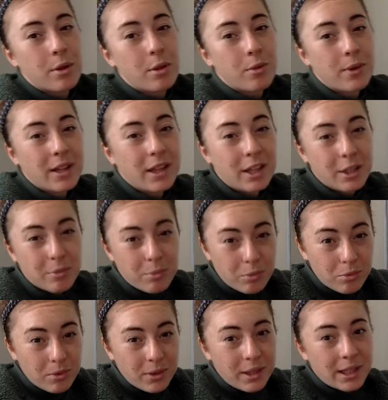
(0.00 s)
3 look
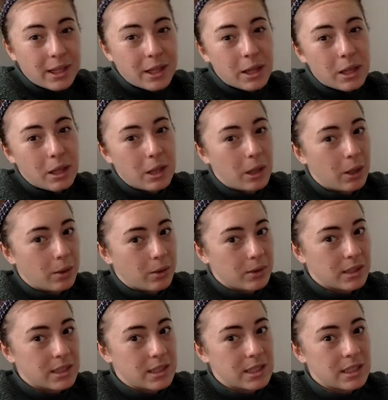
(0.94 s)
really
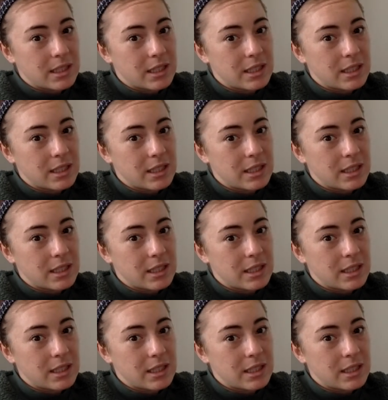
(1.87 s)
close.